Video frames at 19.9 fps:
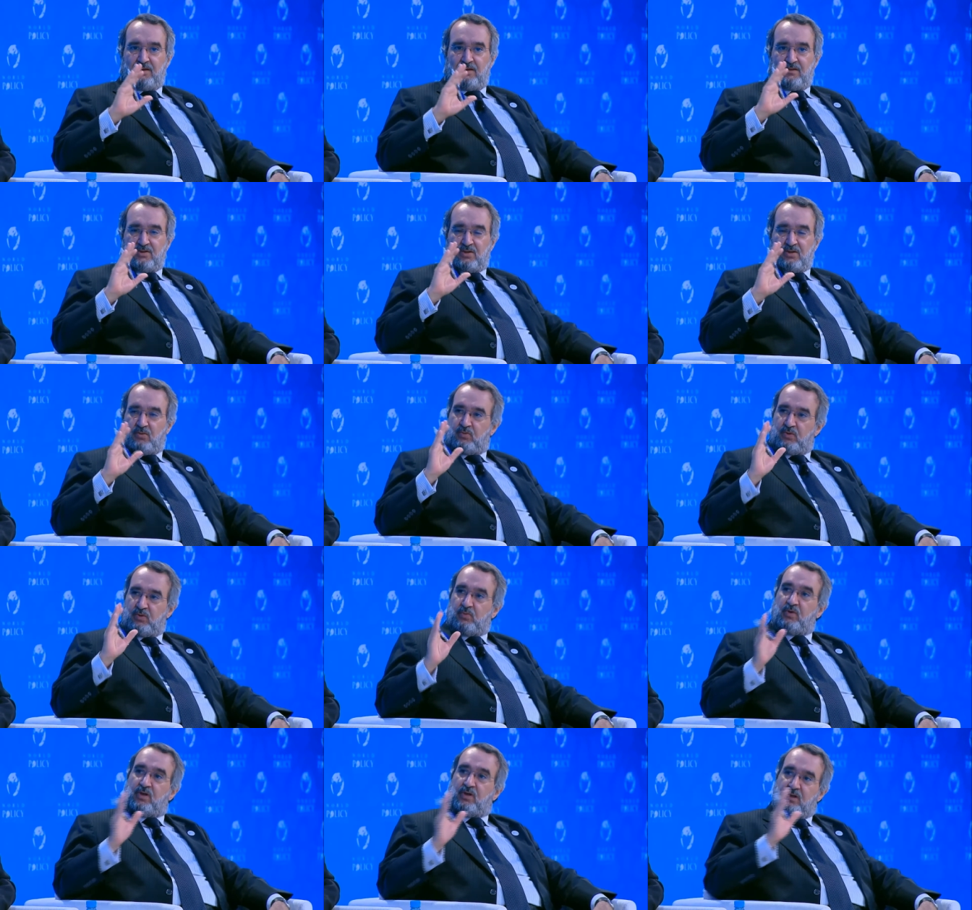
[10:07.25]
So
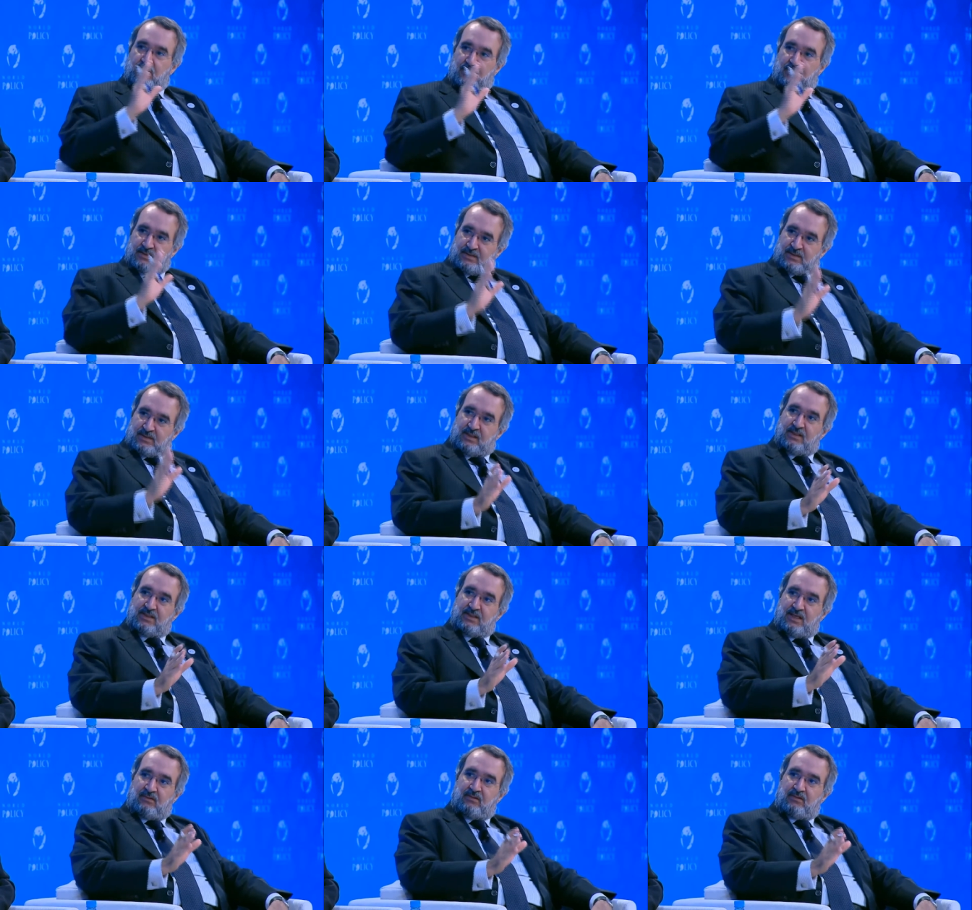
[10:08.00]
we will still,
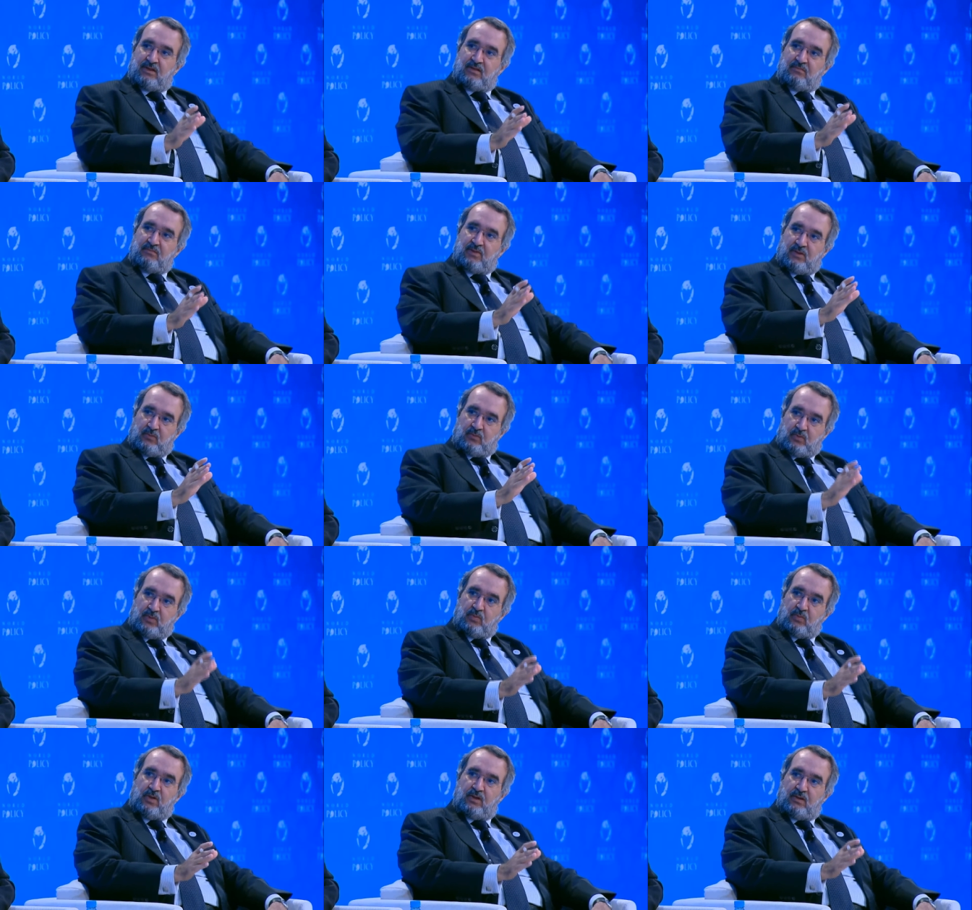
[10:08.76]
Saudi Arabia,
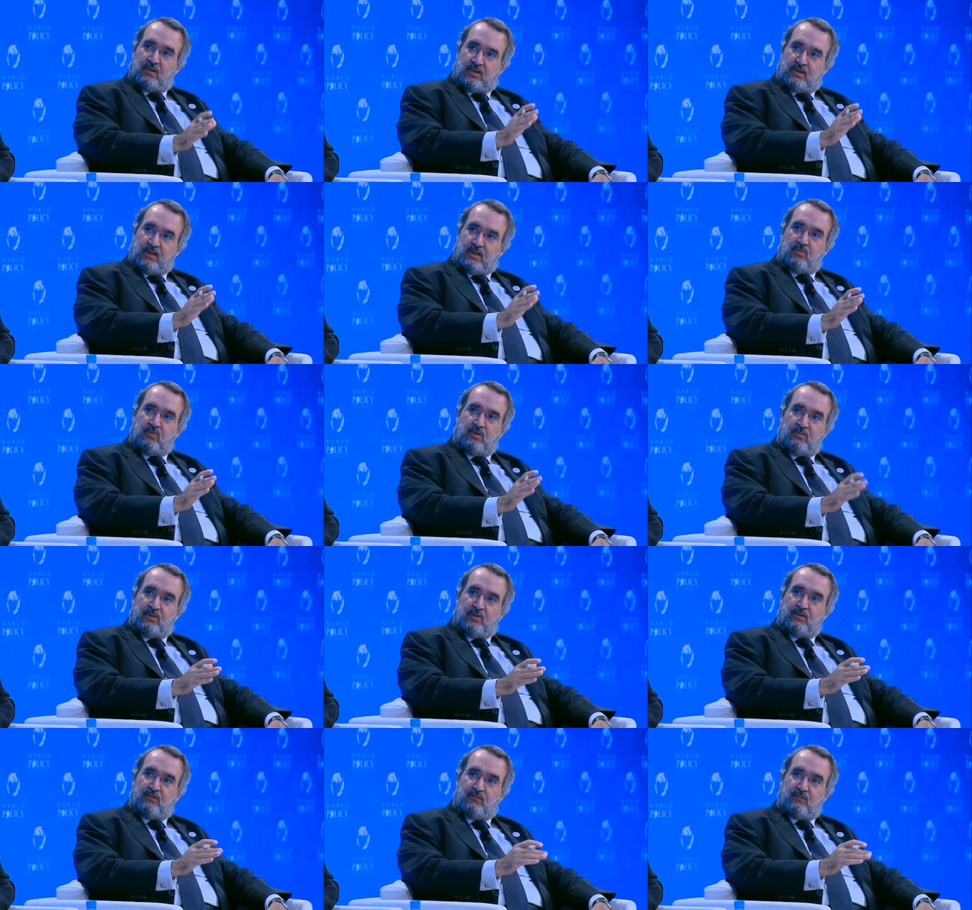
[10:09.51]
they will
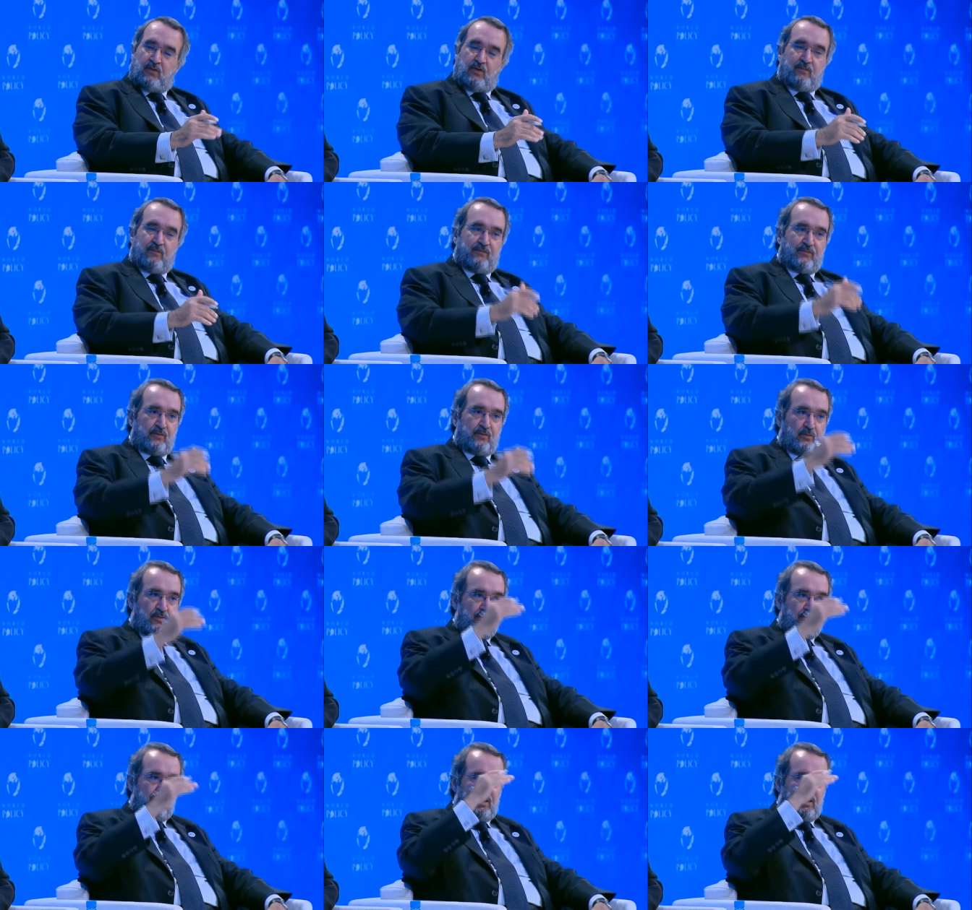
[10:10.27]
be involved
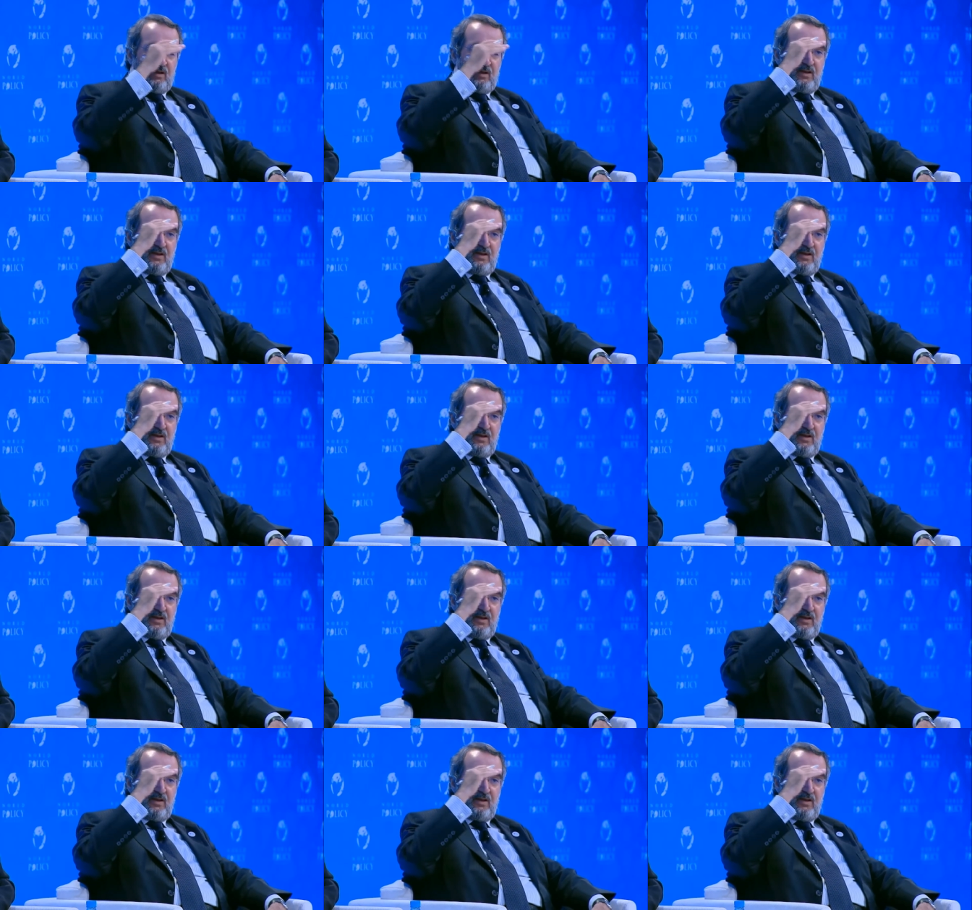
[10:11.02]
through the